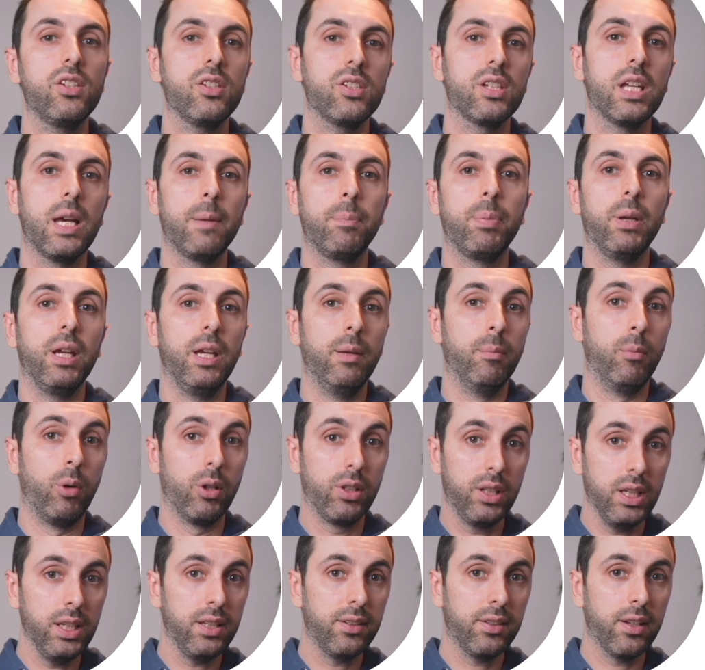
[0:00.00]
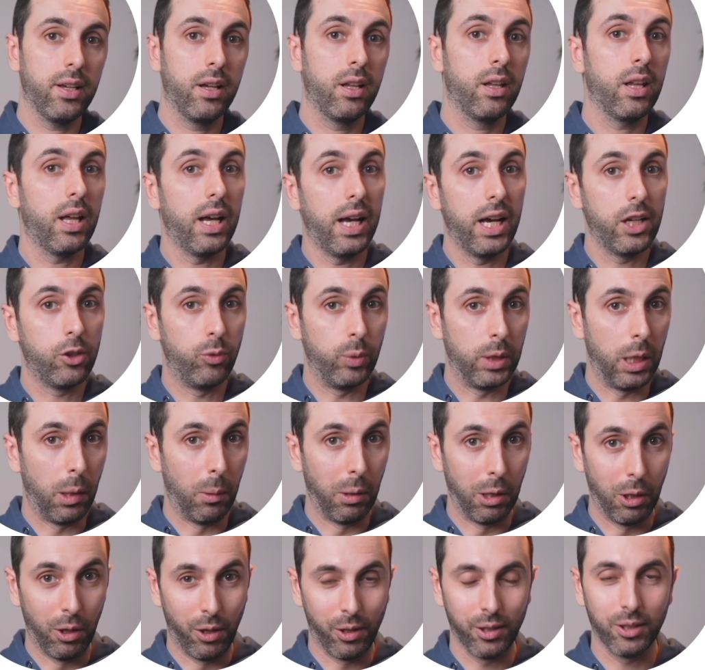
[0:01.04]
step in more detail as we go
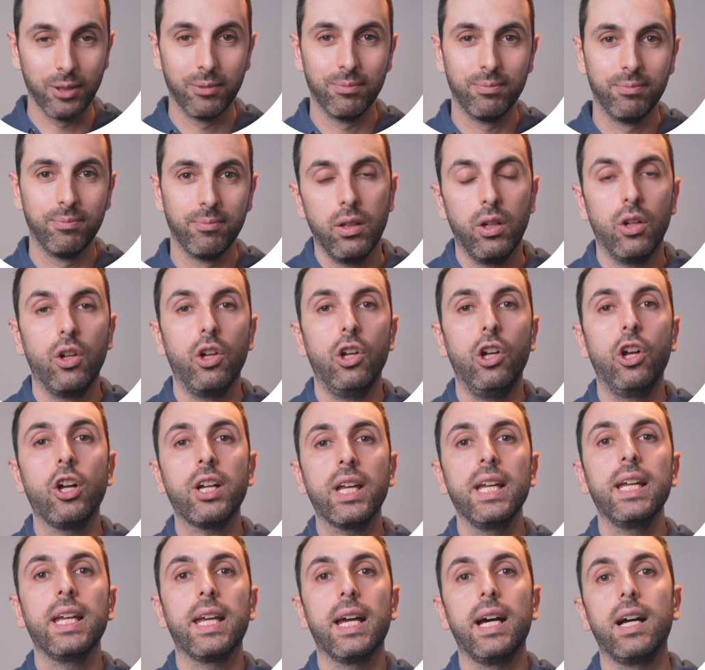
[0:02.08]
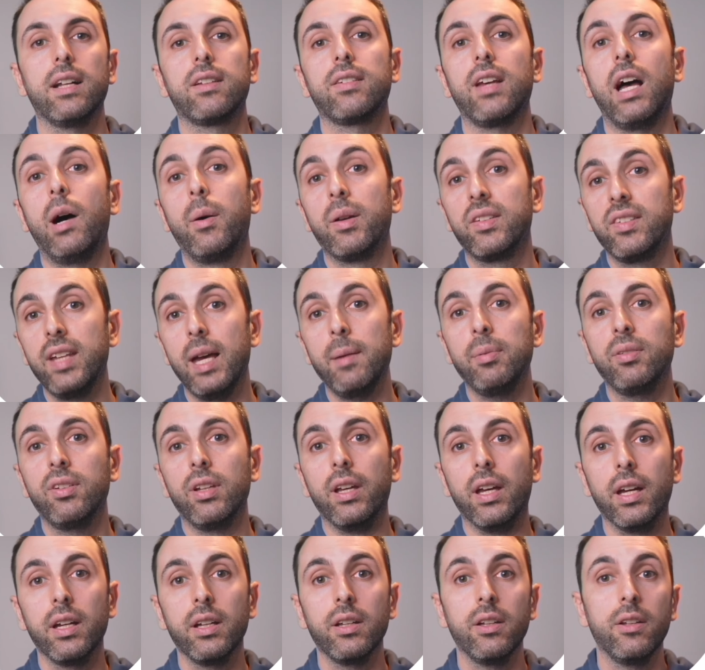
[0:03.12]
along. Looking at our steps
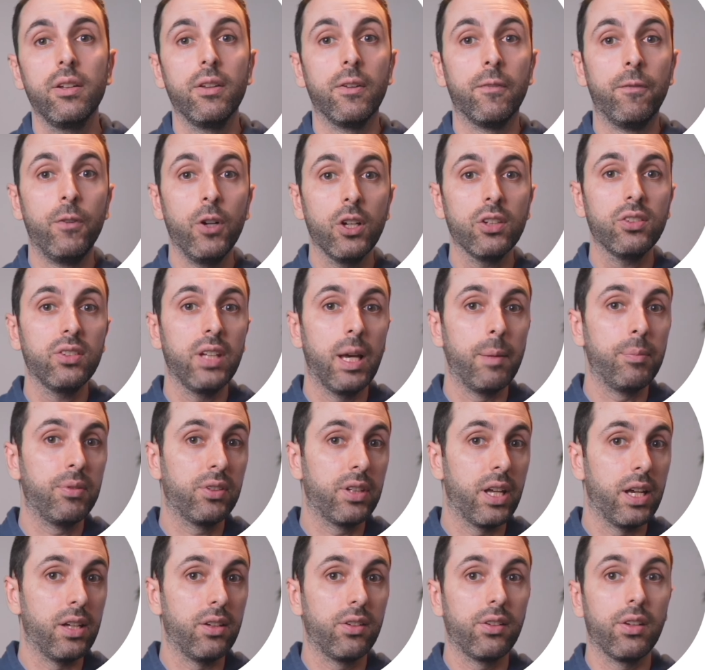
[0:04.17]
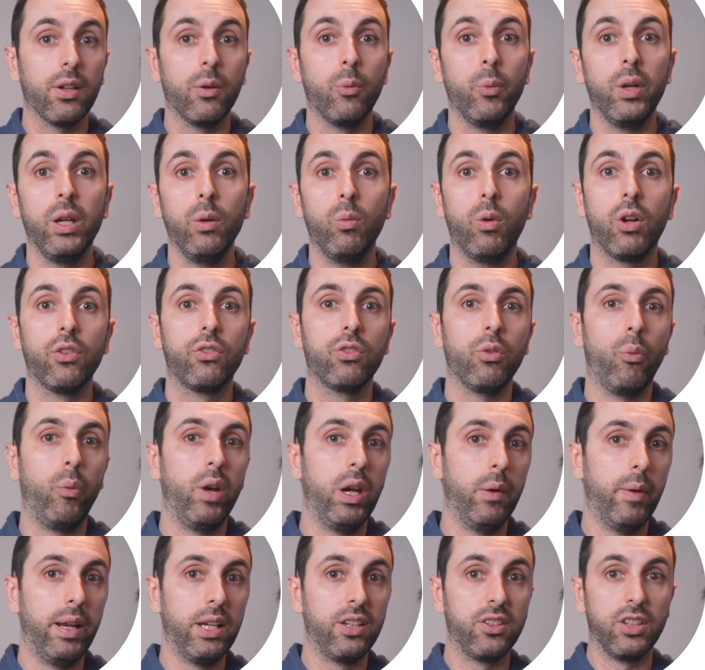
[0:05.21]
here, the first step states that we want to
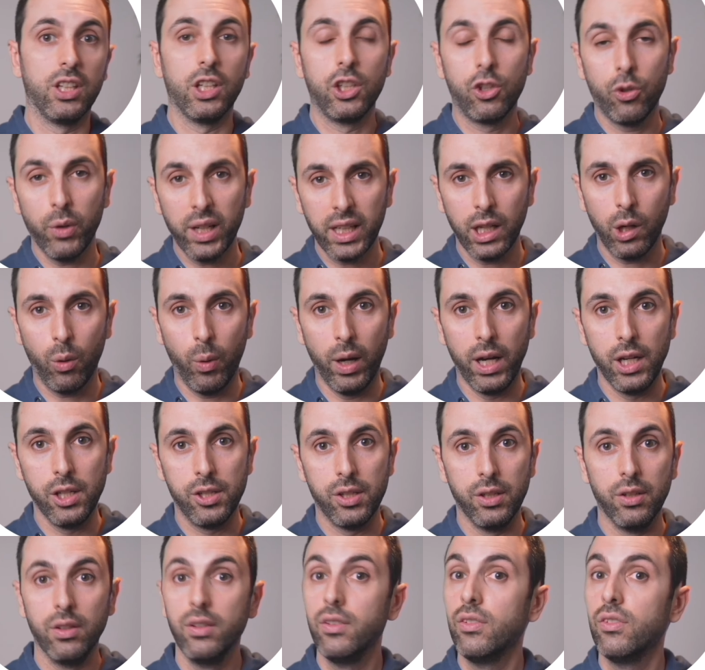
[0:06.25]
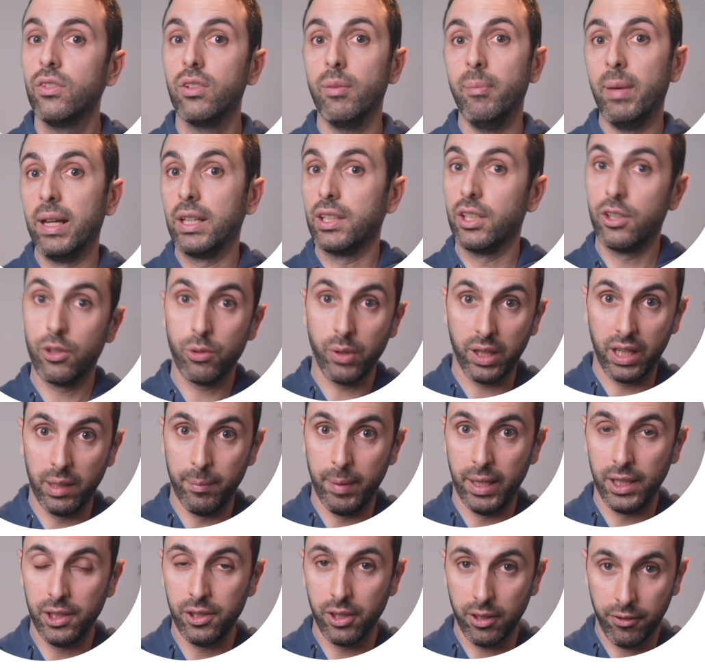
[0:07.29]
rearrange the trig equation to make the
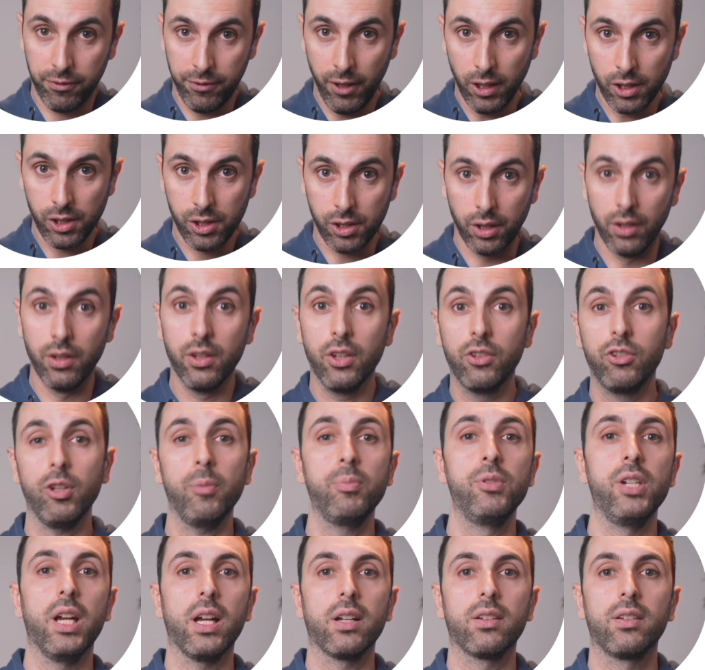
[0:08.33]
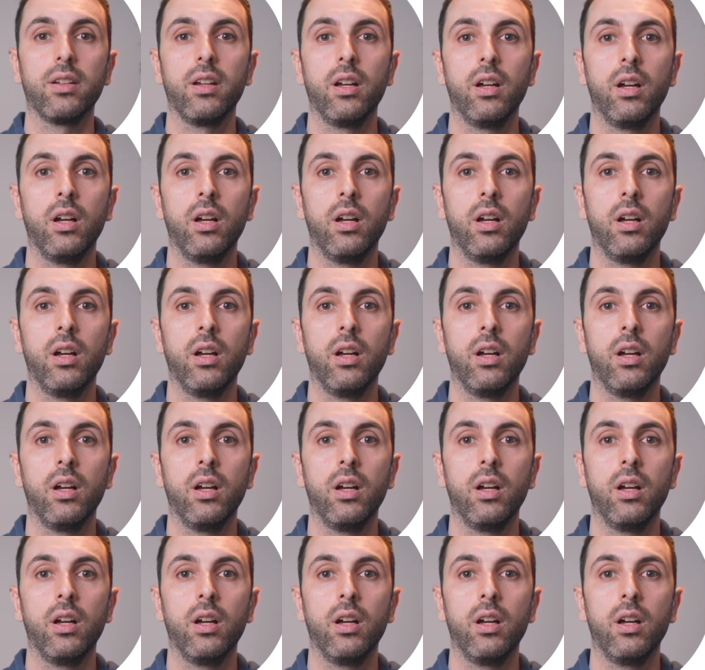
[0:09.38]
trigonometric function the subject.